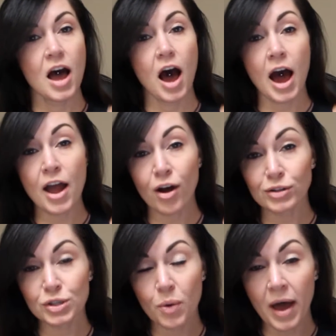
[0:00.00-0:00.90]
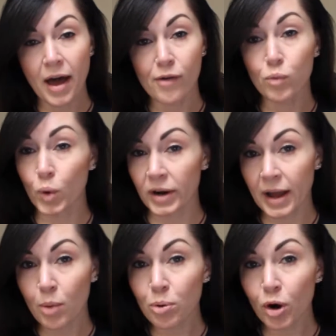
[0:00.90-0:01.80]
I also have
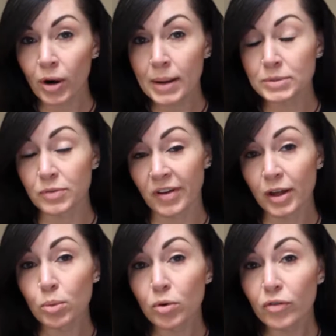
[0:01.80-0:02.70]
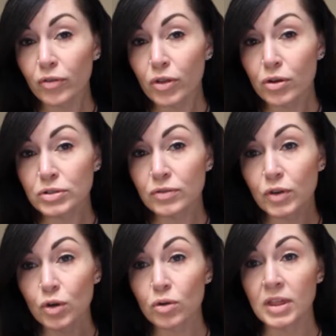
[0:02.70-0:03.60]
workout programs available for those of
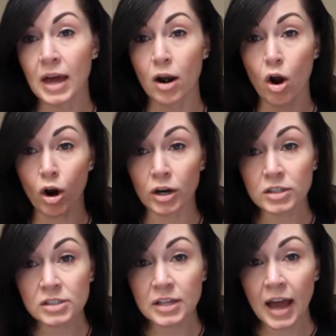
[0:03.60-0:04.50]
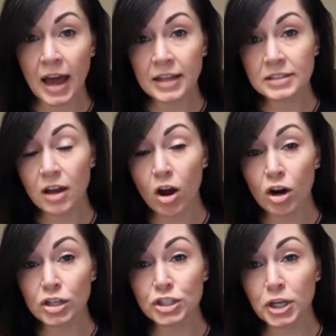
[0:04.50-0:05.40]
you that aren't at
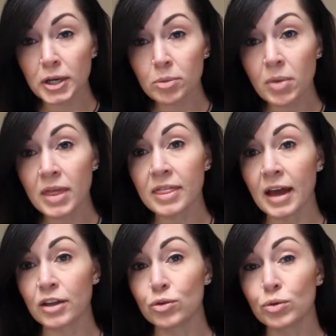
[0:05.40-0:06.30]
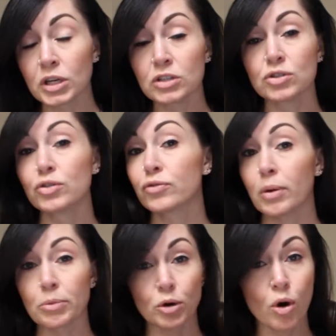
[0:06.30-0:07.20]
our gym that you can do
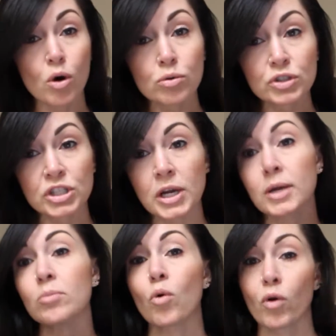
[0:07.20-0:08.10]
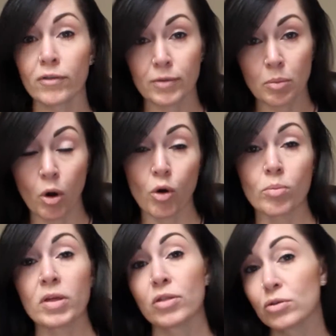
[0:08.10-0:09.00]
from your own gym or from
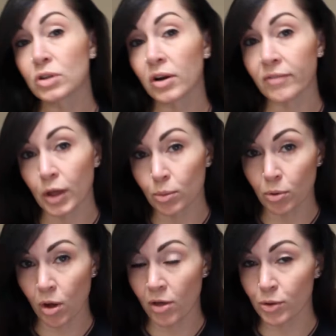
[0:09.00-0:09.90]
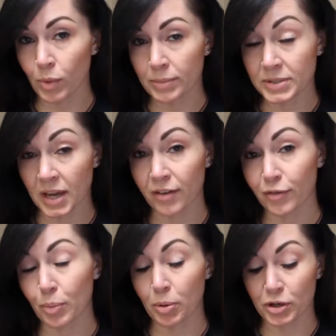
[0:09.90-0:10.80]
home, and are available on the website
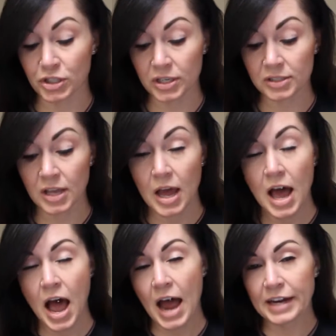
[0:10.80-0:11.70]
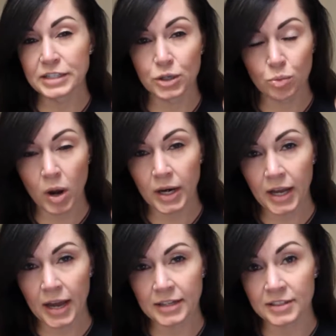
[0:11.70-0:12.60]
for purchase. I did want to
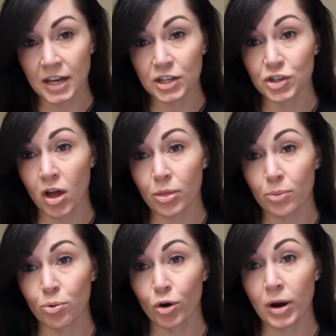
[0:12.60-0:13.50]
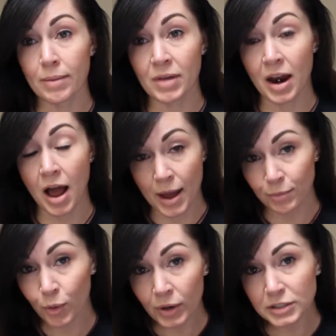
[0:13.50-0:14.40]
kind of touch on the program that I'm
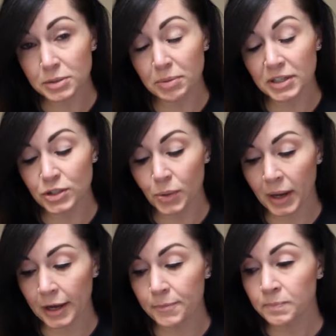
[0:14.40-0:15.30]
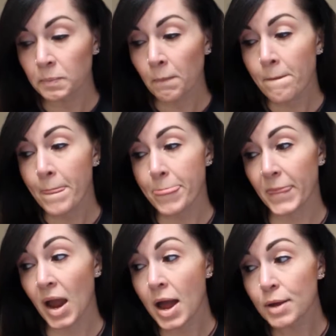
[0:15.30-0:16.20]
going to be doing.
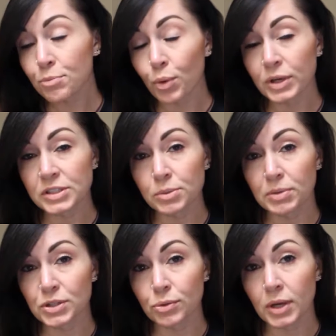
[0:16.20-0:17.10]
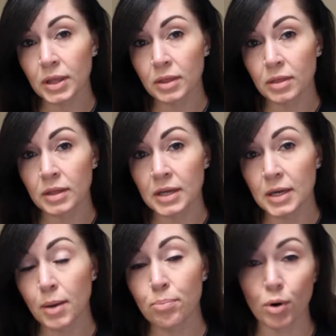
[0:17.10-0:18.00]
I am going to be doing
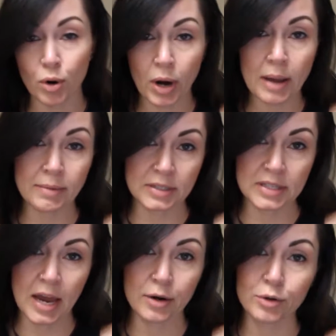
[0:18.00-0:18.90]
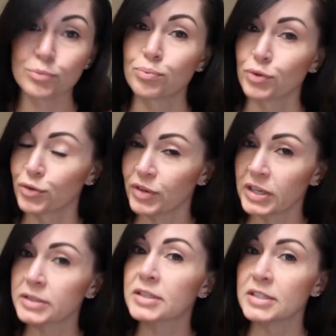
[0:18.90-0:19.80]
the program entitled
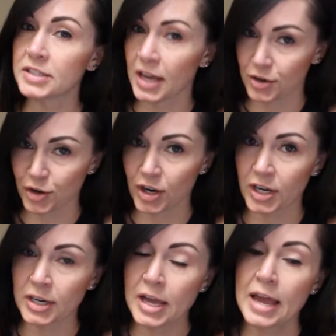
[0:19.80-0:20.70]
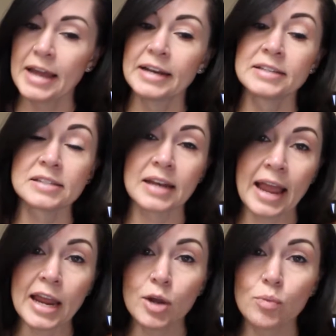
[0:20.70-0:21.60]
Proven Contender. It is an
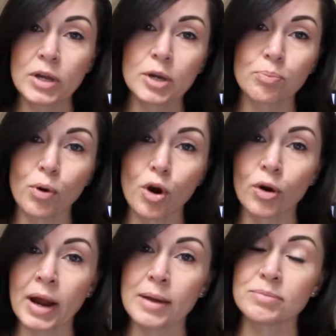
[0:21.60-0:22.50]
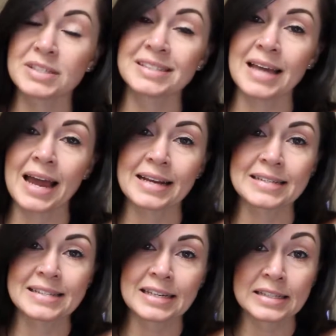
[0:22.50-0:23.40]
8-week program designed
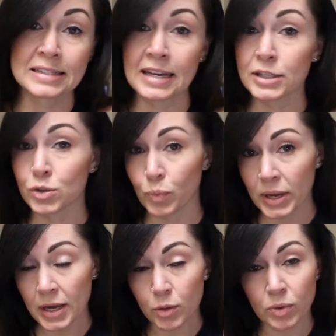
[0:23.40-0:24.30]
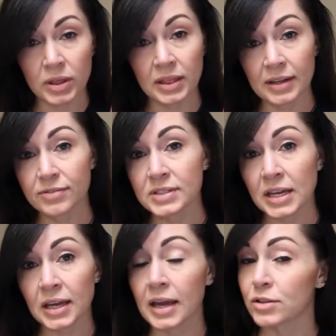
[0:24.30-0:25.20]
6 days a week with
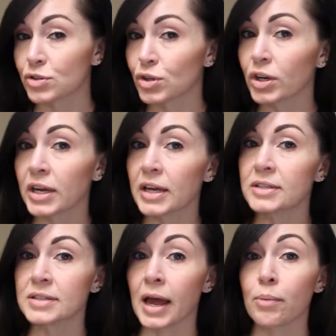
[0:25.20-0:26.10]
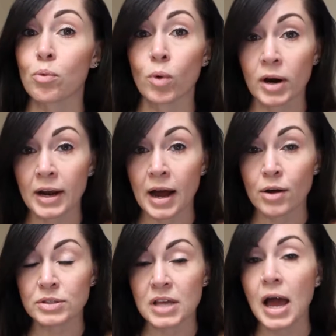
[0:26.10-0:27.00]
lifting and circuit type
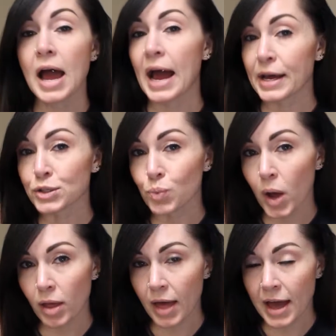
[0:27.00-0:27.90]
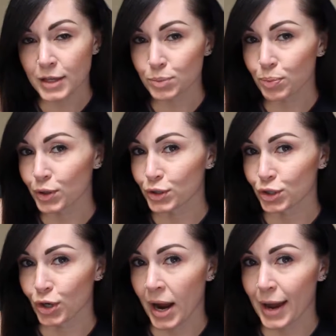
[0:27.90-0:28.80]
workouts as well as
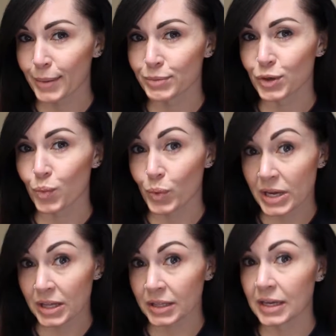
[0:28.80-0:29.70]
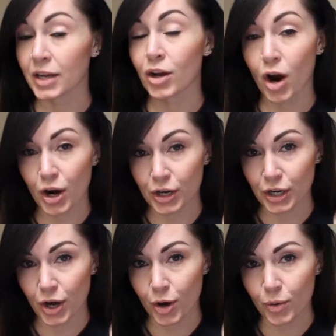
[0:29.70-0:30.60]
prescribed weekly
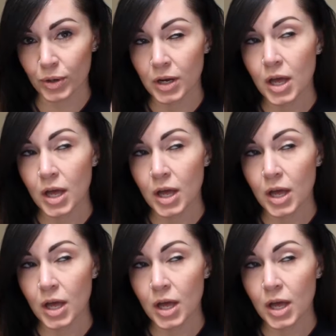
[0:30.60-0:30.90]
cardio.